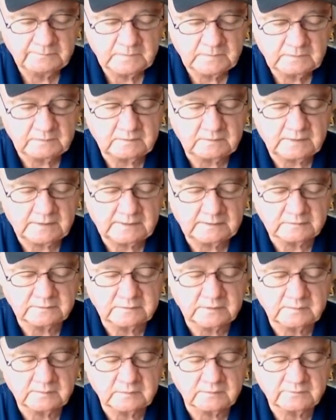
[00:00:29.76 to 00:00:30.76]

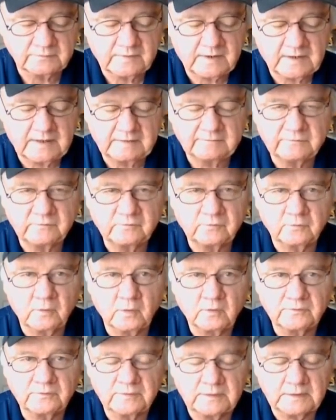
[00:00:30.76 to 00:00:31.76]
Contenders number 5,
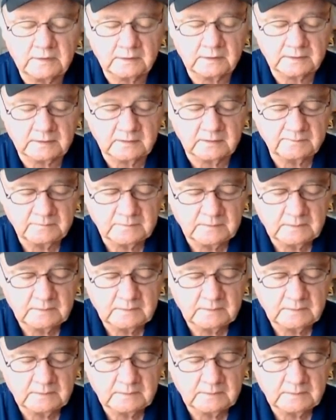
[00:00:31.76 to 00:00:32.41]
Trophy Hunter,